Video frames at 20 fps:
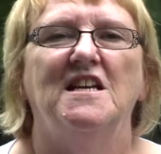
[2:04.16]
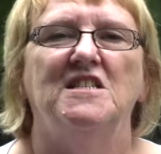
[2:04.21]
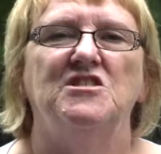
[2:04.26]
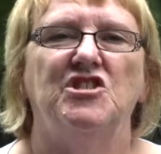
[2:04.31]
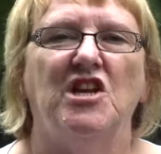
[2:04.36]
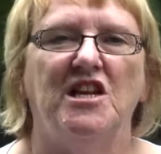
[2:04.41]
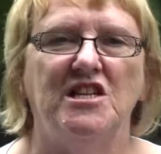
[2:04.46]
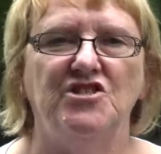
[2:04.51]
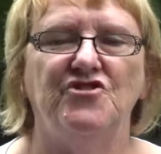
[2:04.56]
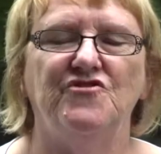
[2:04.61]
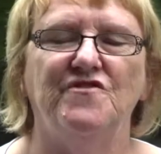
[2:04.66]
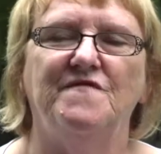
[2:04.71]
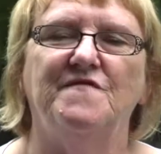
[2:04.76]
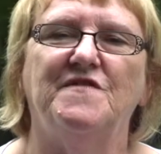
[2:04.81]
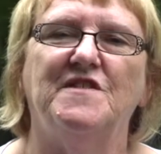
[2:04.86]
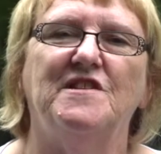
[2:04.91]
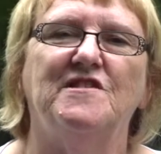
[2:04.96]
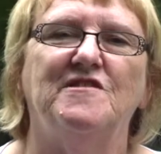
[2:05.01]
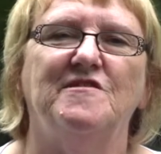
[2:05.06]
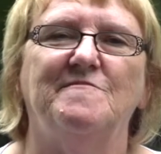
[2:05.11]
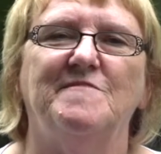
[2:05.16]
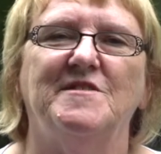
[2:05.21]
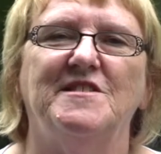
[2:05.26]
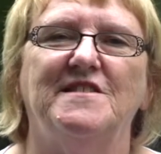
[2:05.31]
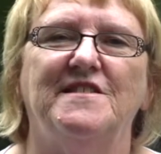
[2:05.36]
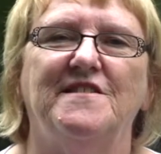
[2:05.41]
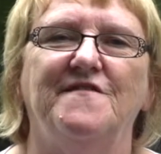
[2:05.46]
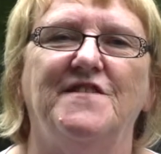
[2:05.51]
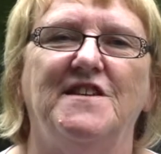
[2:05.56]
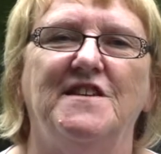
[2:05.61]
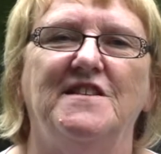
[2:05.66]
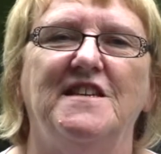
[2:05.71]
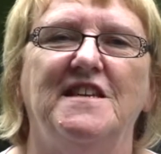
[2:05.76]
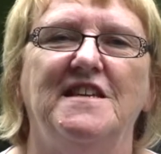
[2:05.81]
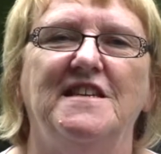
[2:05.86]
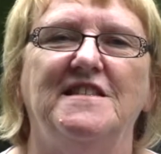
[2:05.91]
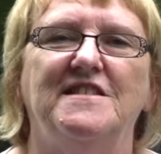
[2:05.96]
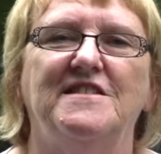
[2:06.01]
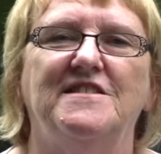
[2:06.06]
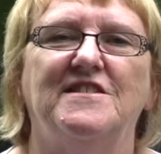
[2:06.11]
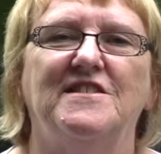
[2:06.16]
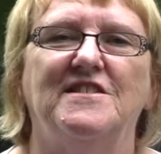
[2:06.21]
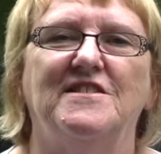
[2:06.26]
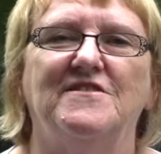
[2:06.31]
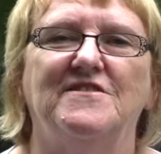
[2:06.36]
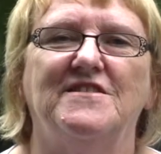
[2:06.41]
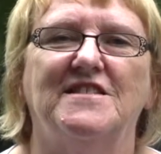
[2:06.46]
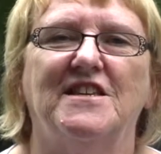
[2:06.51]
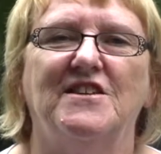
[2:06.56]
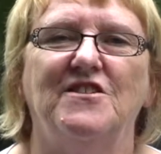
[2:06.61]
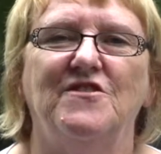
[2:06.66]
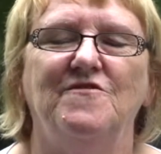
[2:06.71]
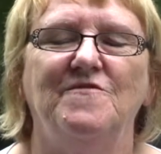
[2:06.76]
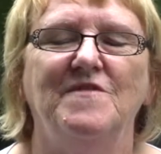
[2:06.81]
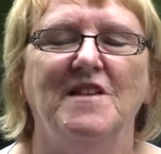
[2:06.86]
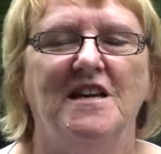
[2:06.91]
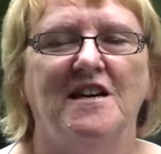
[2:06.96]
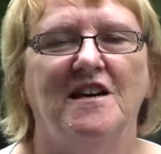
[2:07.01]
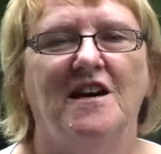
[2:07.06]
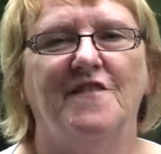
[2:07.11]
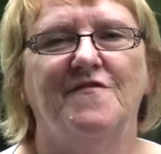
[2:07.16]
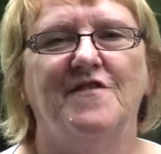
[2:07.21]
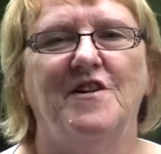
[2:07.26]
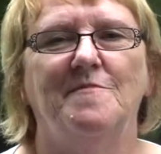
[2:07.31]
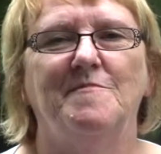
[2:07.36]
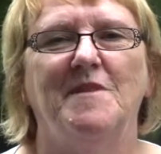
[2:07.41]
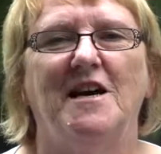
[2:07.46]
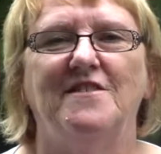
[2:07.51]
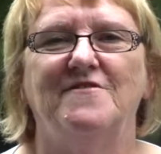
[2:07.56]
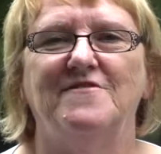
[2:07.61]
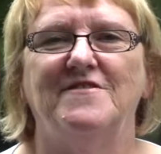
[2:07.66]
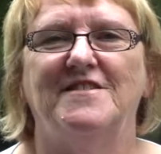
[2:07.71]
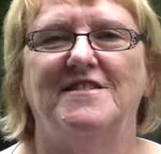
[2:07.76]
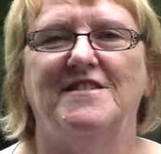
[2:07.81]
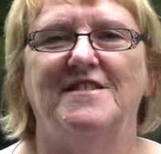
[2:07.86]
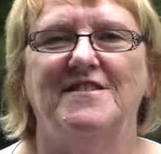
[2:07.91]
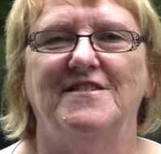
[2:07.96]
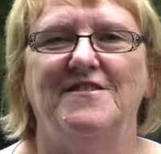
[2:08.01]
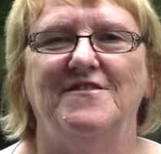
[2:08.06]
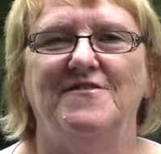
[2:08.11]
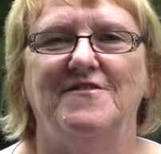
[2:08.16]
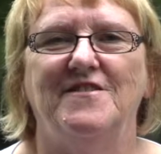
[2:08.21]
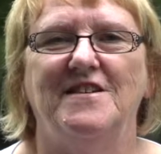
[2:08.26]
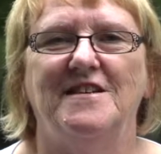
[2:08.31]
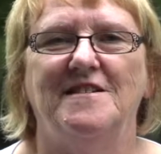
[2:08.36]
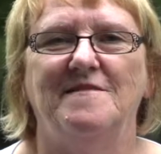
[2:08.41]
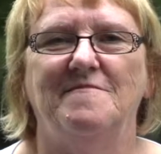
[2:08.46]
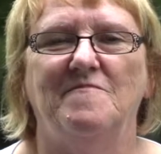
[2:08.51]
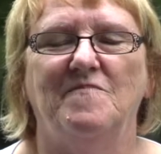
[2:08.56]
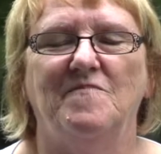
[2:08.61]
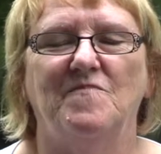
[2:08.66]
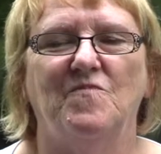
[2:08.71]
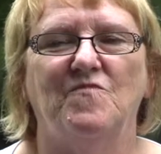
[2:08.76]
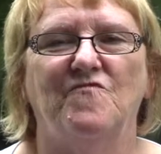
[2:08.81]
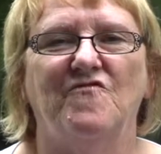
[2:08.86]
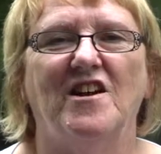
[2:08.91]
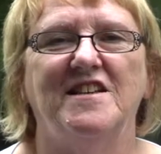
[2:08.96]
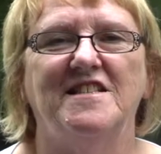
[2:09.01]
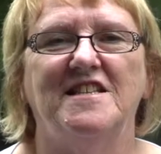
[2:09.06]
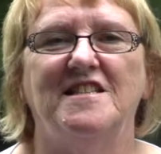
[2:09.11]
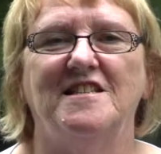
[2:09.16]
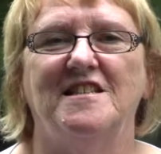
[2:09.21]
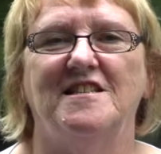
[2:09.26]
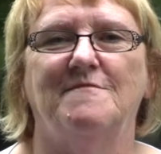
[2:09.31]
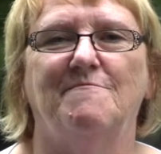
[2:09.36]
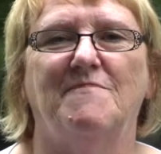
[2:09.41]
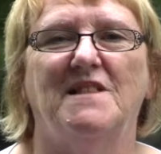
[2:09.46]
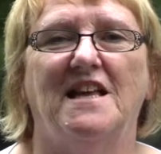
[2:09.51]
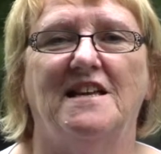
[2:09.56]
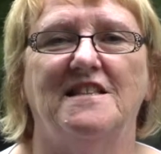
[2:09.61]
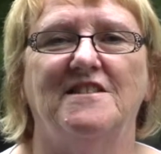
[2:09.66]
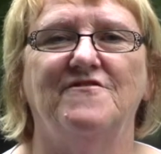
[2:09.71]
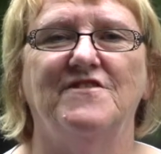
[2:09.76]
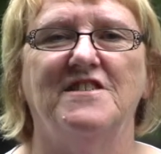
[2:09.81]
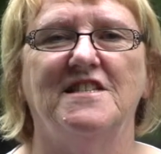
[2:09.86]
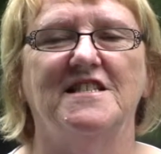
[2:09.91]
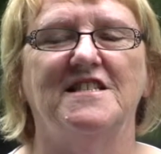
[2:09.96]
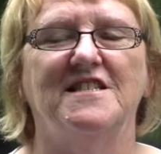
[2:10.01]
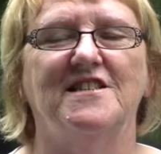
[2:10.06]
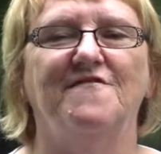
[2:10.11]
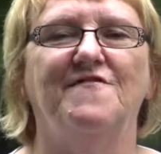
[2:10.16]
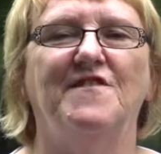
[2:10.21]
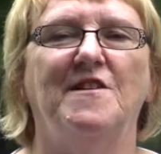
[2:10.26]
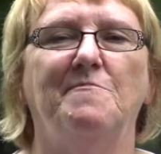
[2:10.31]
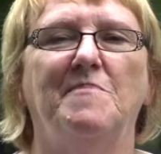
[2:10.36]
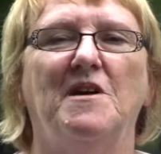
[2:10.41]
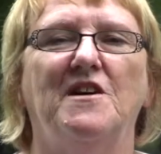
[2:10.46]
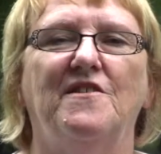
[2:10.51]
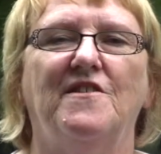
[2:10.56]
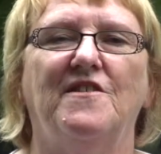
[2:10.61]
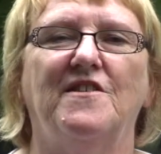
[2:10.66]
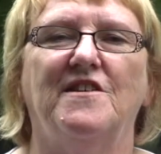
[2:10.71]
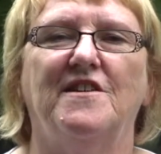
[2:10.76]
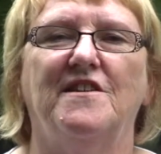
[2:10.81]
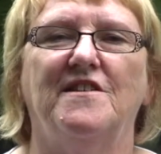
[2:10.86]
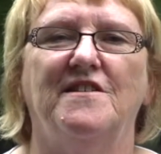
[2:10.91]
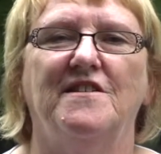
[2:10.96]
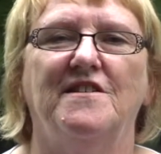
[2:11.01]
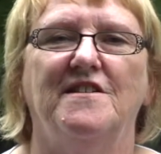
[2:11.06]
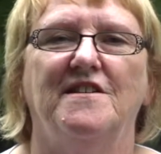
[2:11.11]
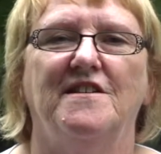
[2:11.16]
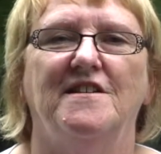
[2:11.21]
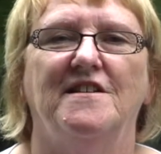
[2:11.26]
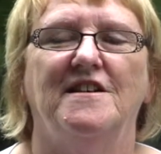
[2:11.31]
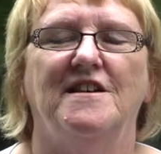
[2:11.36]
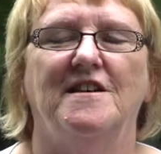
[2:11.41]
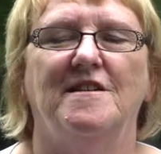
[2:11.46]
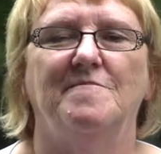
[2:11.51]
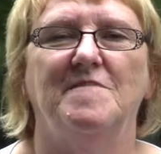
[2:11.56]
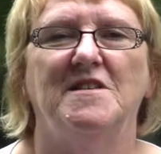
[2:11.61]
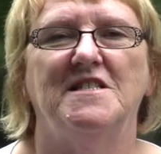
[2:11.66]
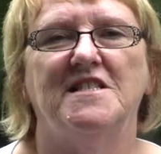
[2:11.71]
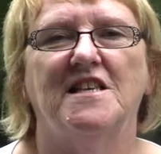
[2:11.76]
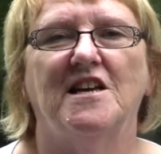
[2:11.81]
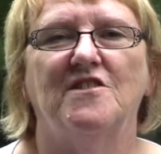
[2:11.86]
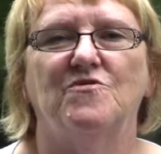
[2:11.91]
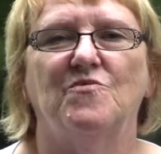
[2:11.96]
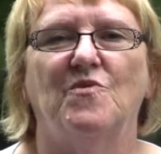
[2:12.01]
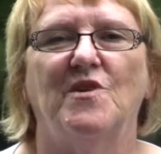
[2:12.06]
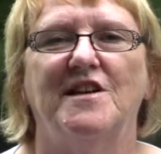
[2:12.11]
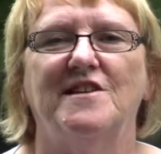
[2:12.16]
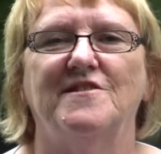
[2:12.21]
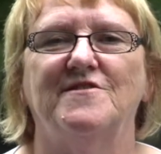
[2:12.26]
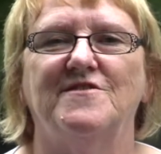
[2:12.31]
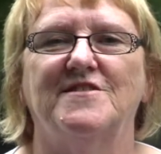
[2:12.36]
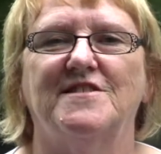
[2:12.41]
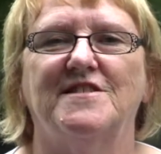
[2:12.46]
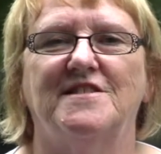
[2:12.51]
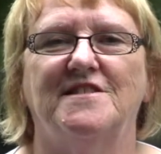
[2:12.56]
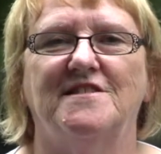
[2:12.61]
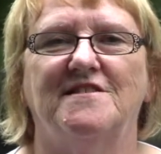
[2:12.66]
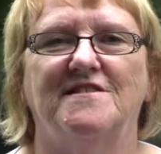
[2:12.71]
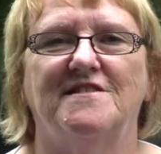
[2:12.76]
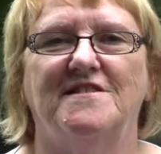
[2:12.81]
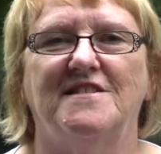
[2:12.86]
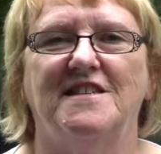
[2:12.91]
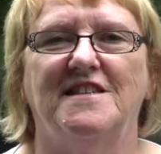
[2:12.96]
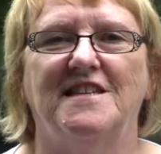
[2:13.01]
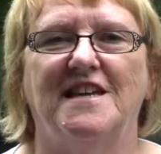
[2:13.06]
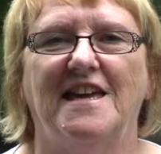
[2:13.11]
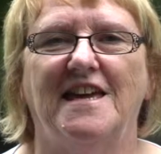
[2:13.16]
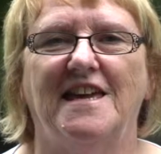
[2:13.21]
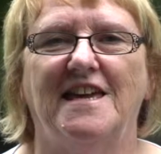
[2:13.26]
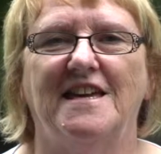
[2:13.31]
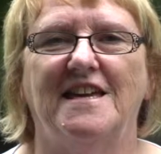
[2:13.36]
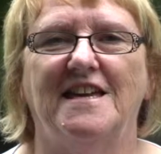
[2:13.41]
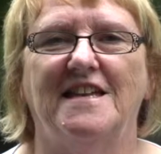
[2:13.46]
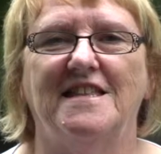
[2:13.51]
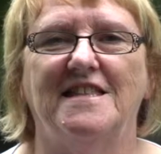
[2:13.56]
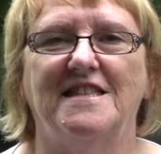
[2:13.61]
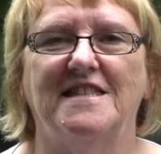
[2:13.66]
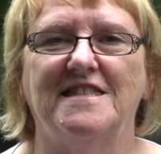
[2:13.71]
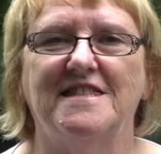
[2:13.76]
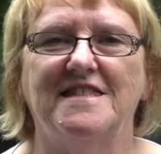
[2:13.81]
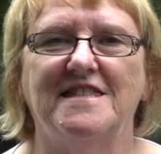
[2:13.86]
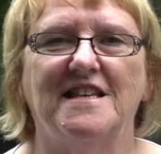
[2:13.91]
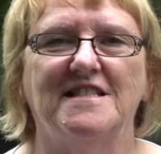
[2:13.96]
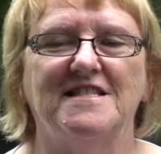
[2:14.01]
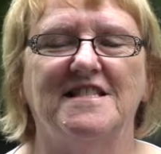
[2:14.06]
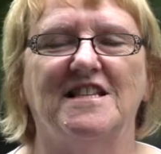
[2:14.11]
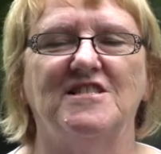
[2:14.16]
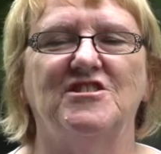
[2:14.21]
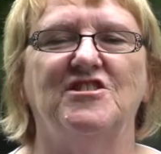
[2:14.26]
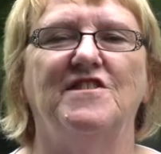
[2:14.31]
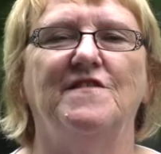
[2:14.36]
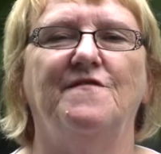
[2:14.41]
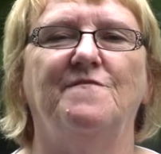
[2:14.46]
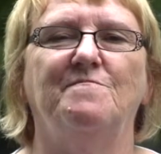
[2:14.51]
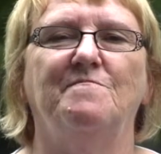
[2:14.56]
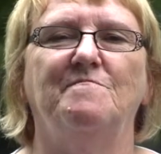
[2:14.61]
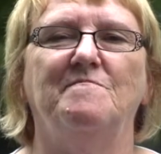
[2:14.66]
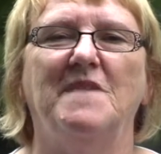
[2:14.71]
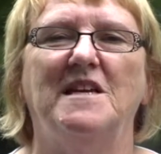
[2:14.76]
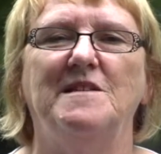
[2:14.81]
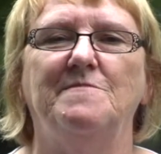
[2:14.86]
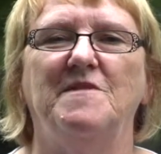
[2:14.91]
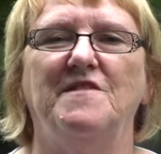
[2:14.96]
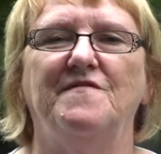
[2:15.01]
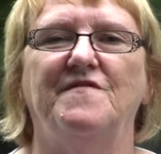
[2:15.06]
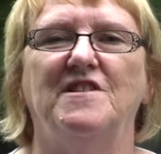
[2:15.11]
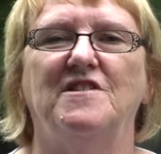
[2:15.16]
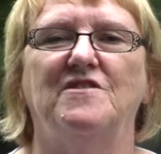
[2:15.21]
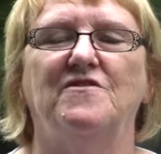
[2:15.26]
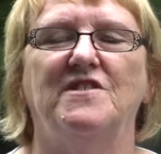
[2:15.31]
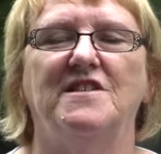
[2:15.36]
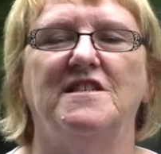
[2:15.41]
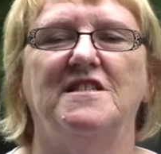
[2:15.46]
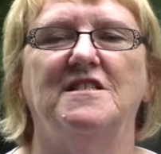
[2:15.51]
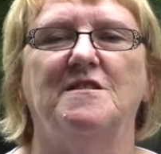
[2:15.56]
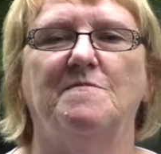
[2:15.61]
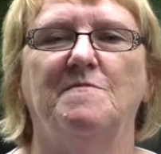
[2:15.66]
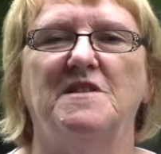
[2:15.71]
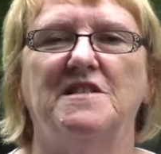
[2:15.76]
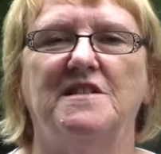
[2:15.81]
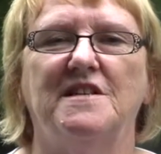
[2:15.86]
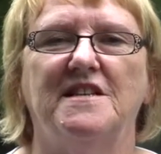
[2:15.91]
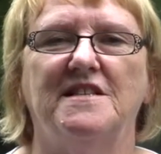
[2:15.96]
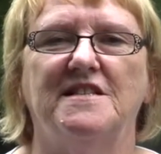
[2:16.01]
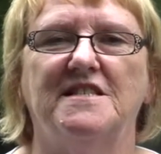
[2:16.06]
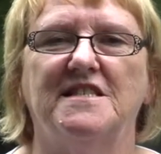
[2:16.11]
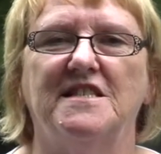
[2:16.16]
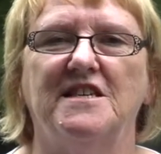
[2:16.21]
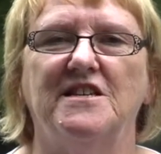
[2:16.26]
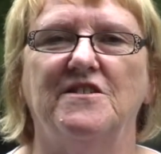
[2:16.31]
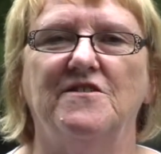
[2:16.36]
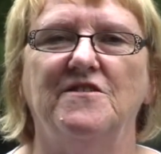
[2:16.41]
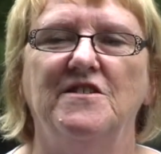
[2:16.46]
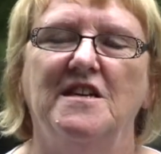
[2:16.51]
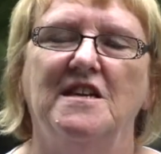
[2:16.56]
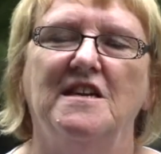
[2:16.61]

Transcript: Change your environment if you need to. So I've come out to write in this planner in this lovely park in South Wales today, and that's actually made me feel quite inspired. So